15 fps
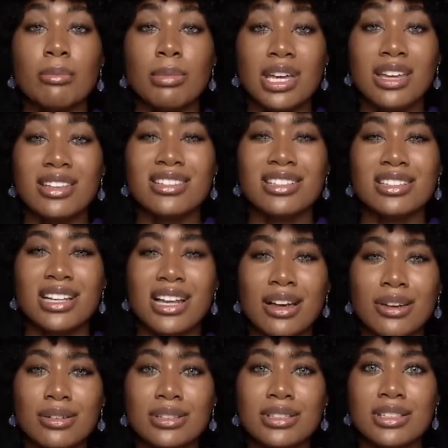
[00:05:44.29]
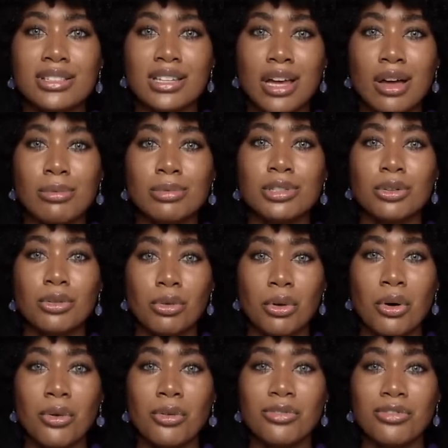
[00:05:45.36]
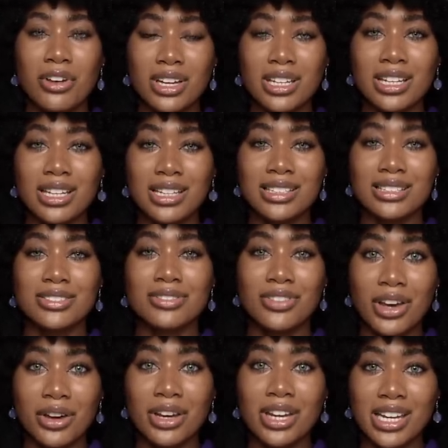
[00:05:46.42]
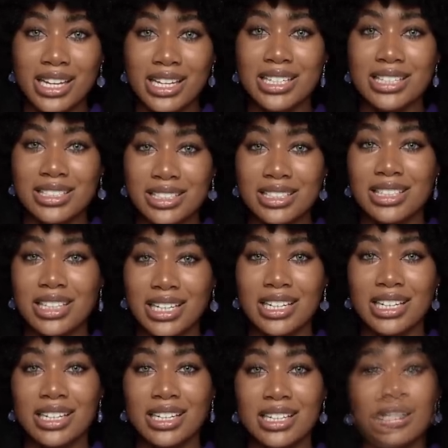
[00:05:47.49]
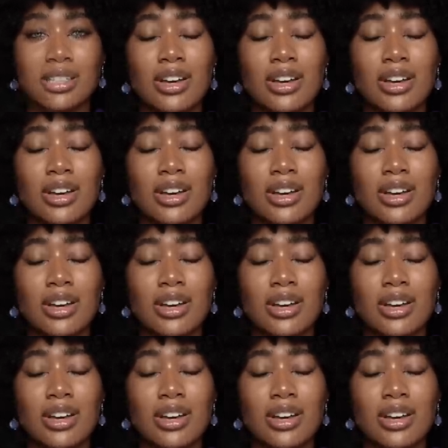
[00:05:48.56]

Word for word: because it allows the scalp to grow fungus very easily.